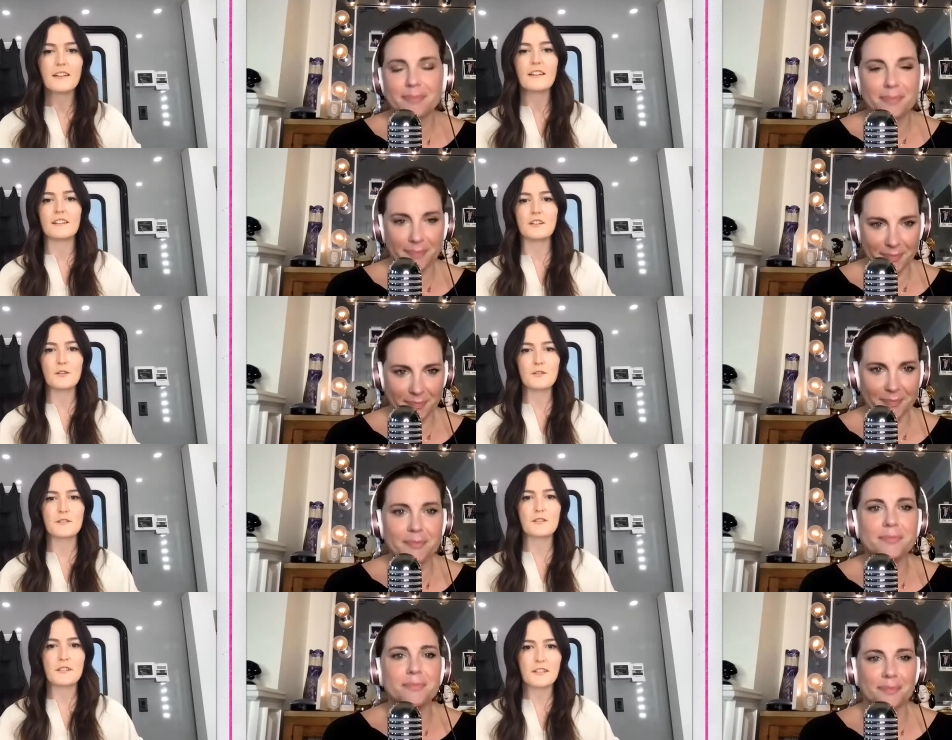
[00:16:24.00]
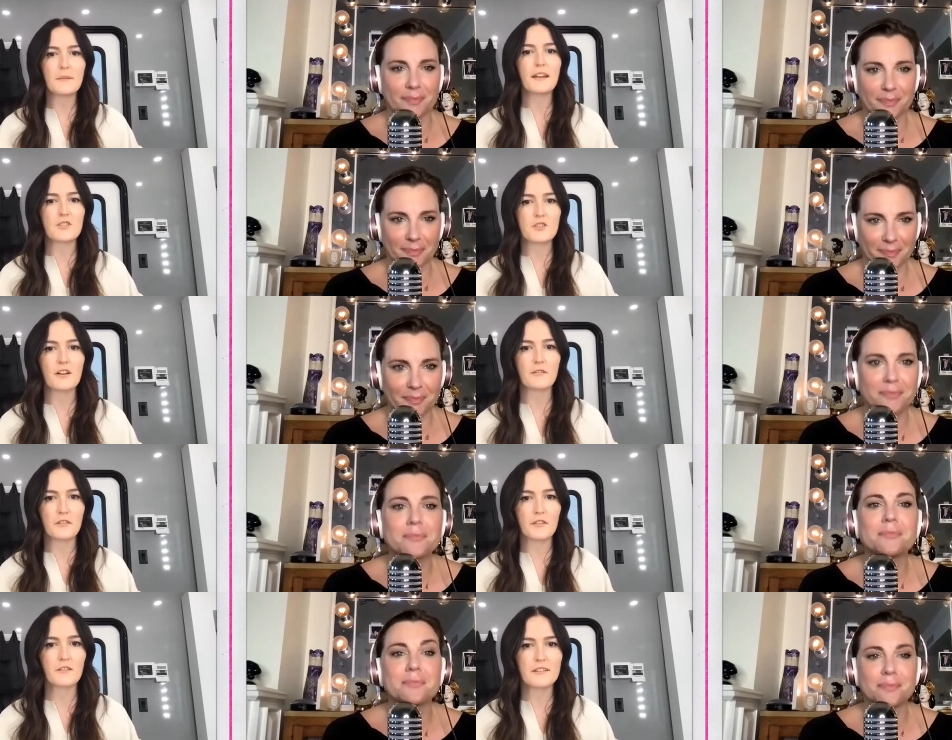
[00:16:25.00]
Speaker 1: you know so you can make sure
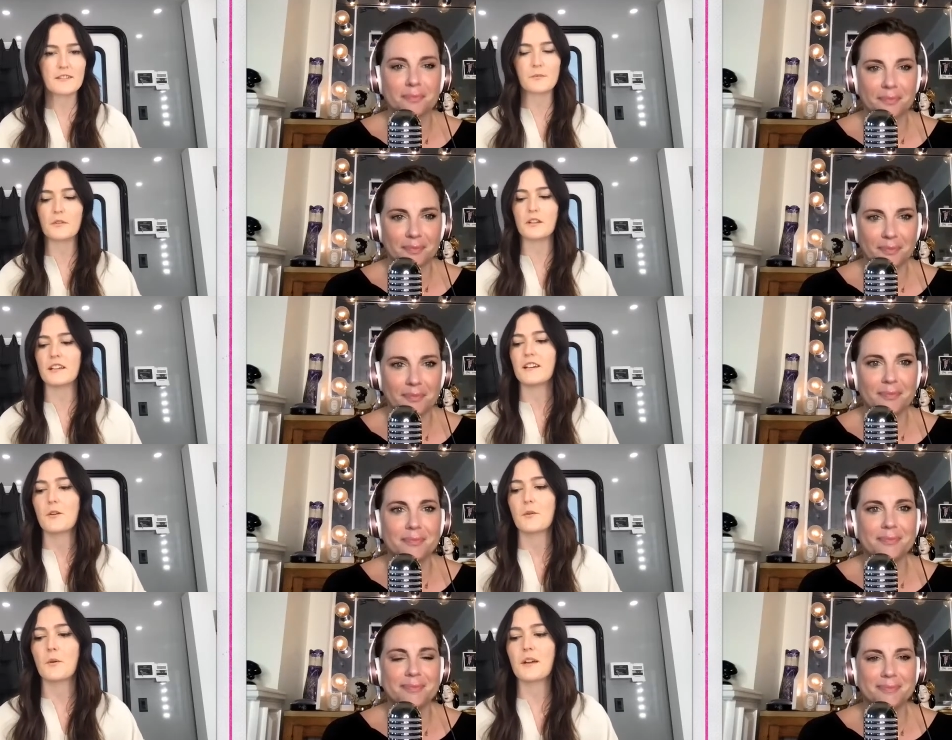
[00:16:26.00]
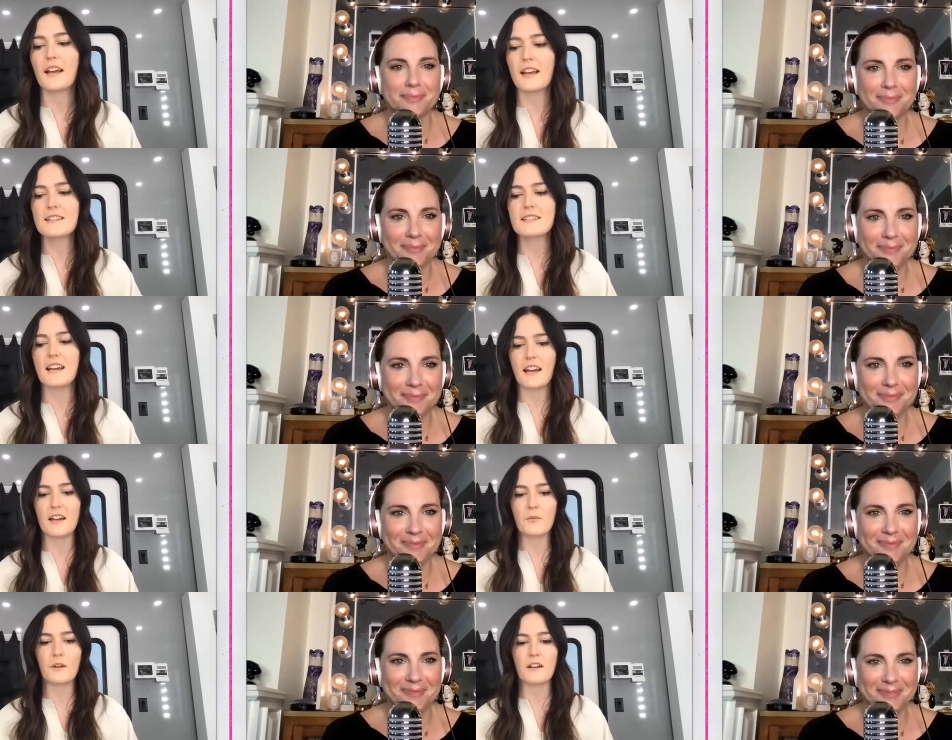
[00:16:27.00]
everything runs smoothly well we had a
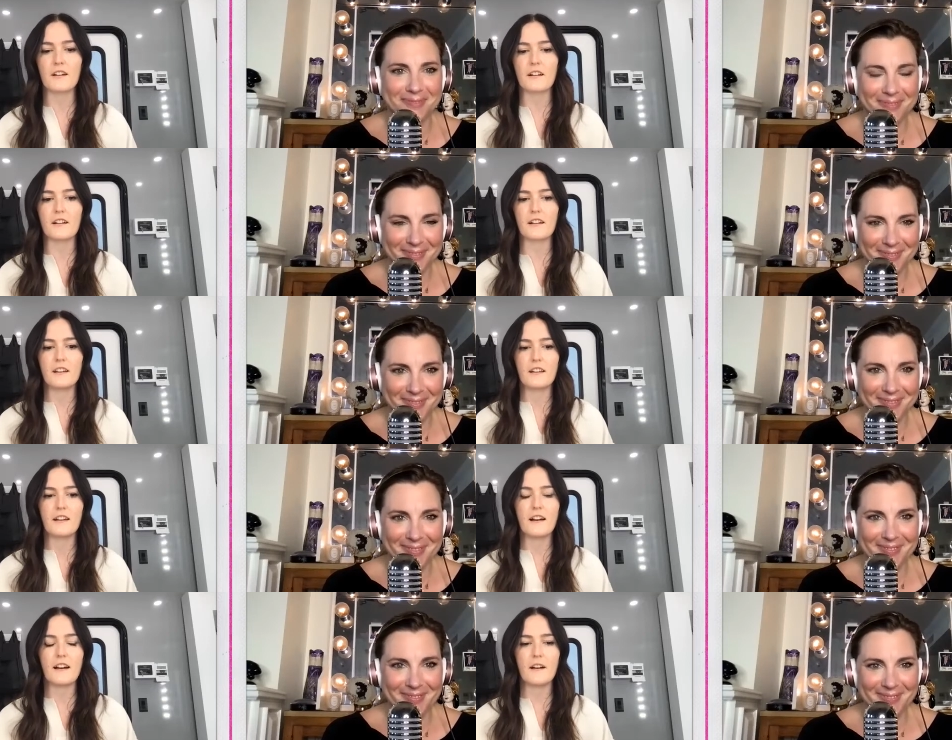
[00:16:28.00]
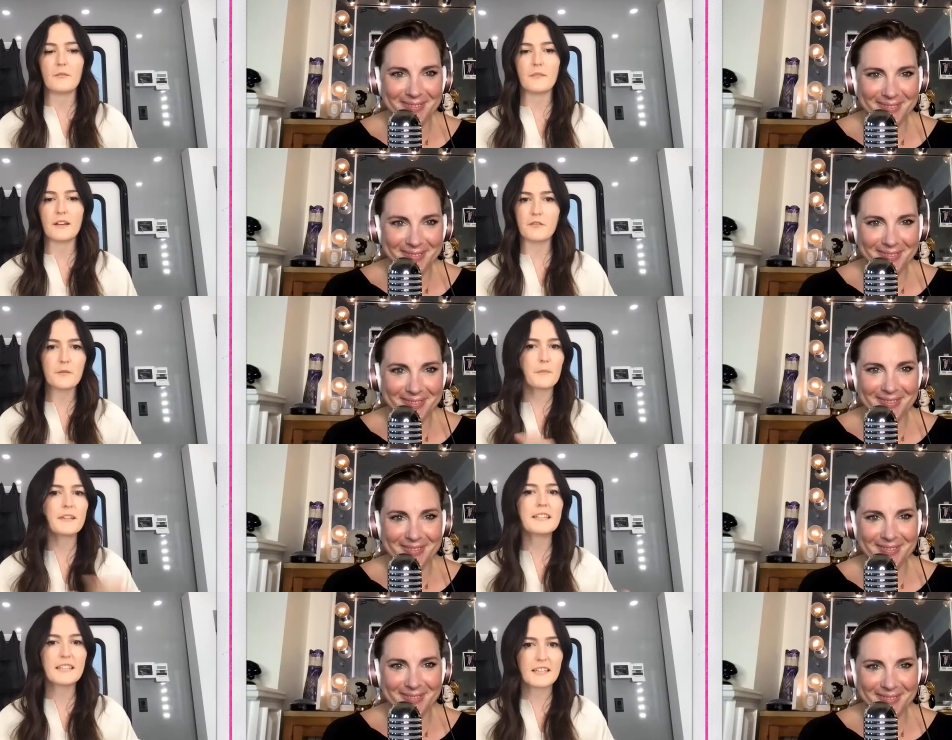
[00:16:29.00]
day where um, and from the
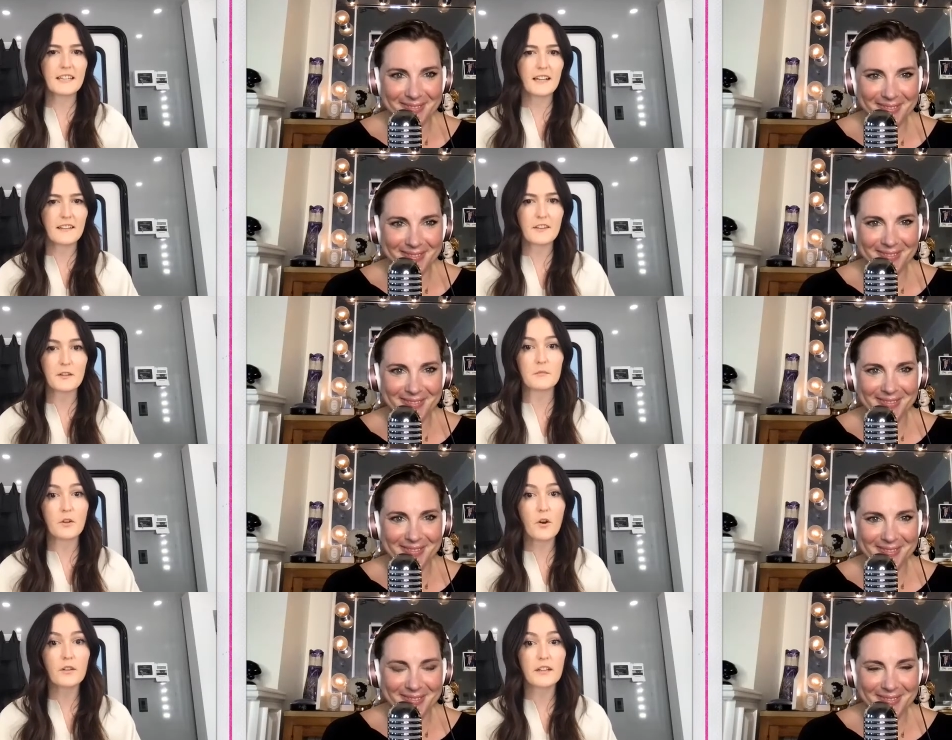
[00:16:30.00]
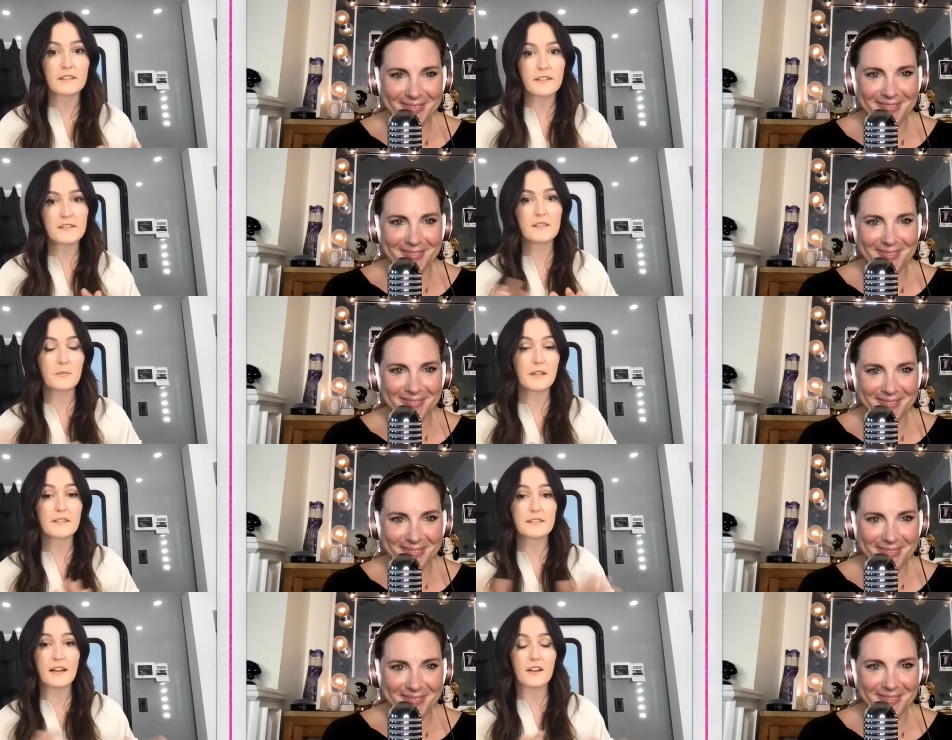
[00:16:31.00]
beginning i let them know like this is a big
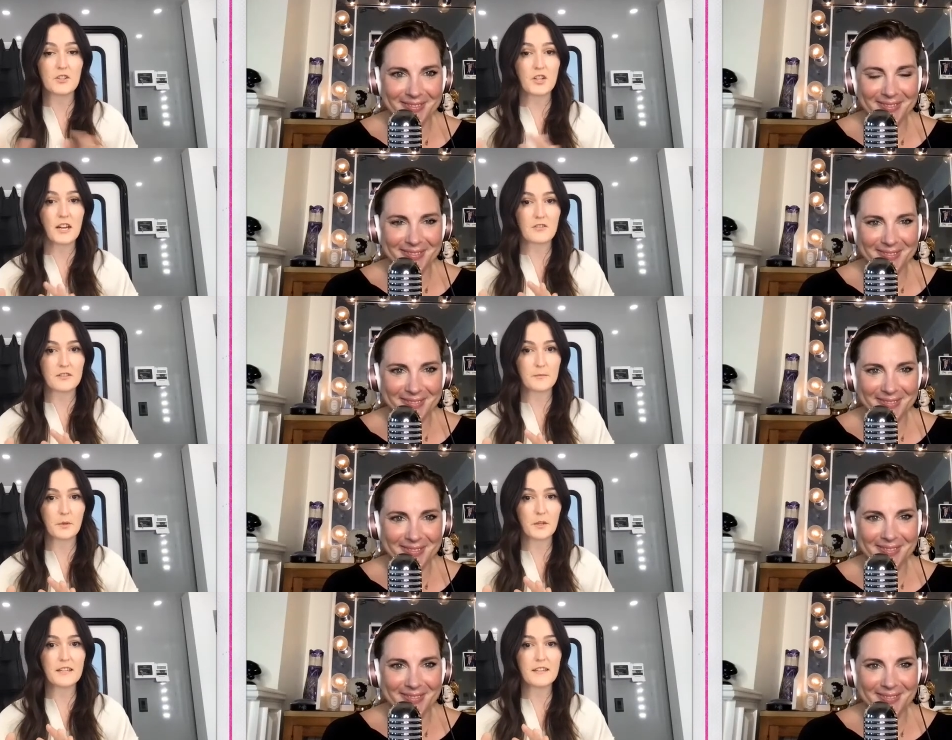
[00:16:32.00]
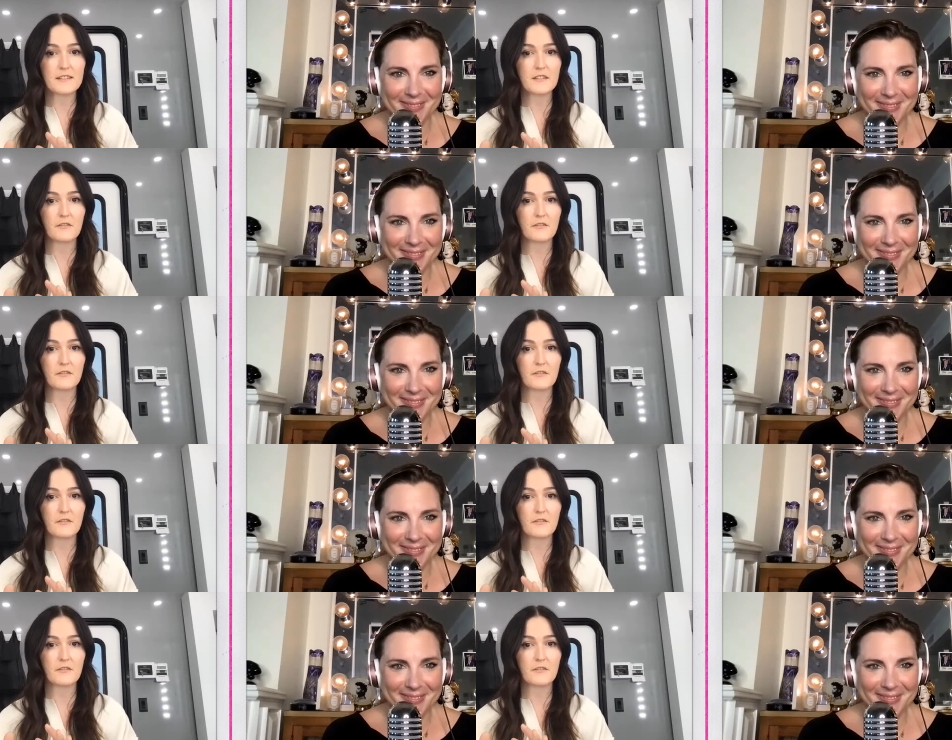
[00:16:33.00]
style change it's pretty easy